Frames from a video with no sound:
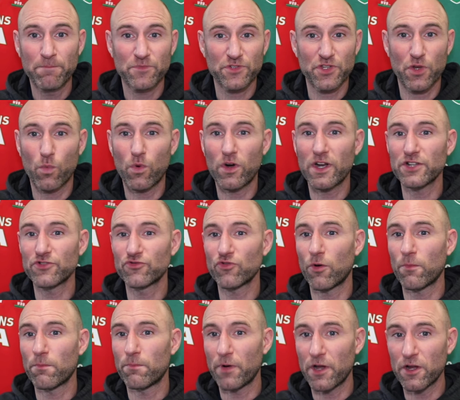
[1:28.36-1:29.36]
So why
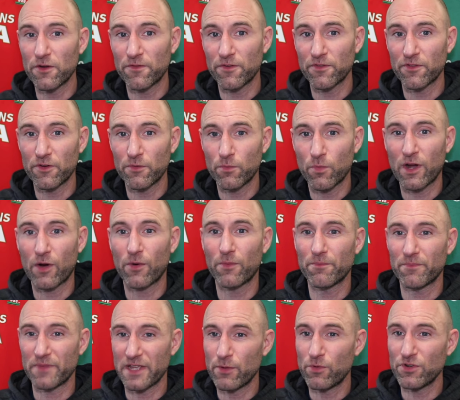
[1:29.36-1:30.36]
drop both of them?
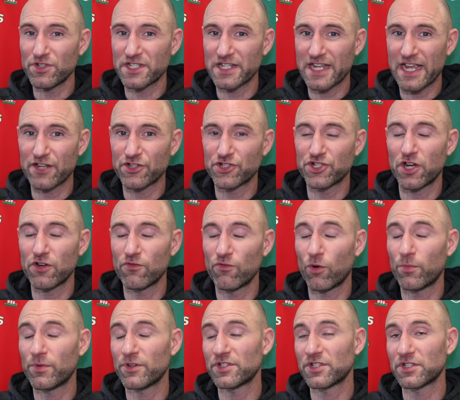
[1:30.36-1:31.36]
Well, he wants to get Joe
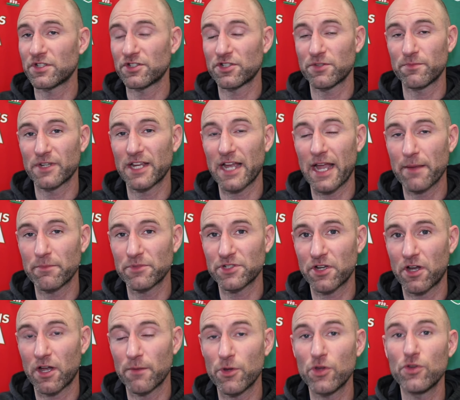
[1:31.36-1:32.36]
Roberts some game
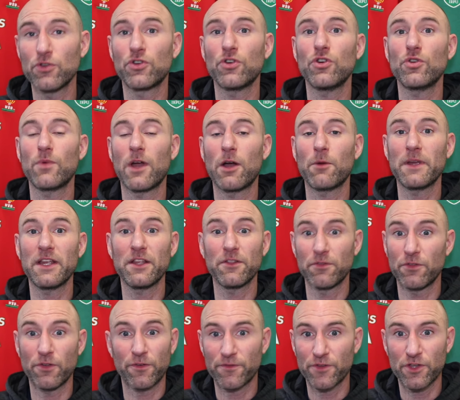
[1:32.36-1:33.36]
time, who could well be
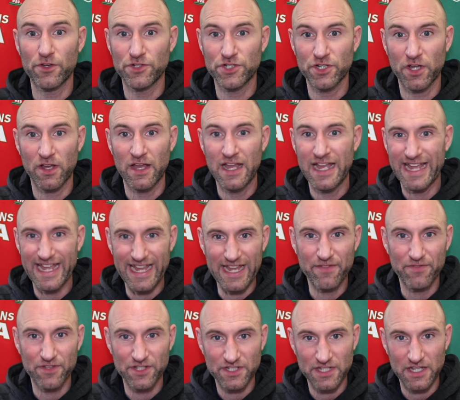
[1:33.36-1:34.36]
the future
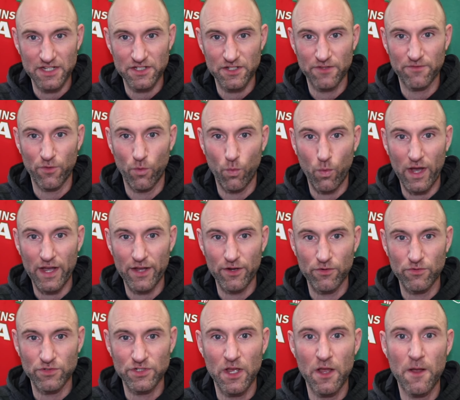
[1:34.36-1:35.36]
in the centre for
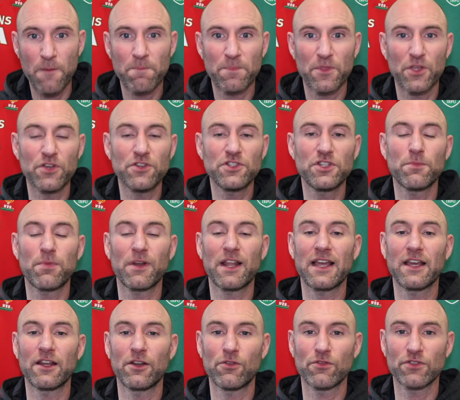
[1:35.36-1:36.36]
Wales. Who do you
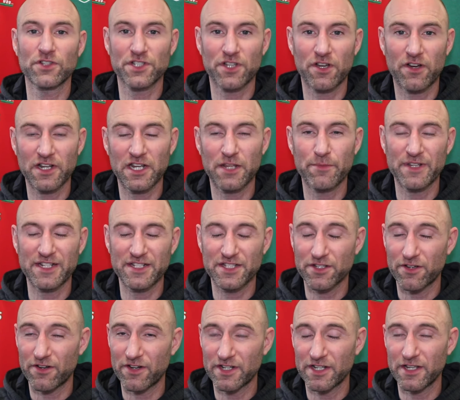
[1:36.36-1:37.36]
play alongside him,
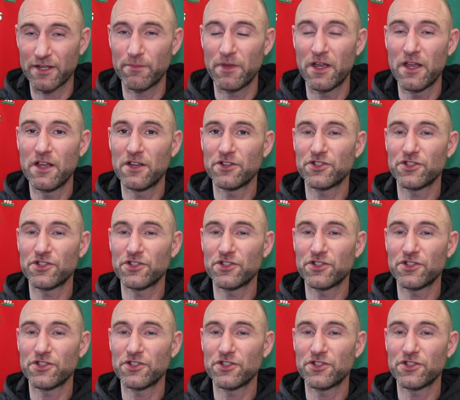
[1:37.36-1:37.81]
inside him?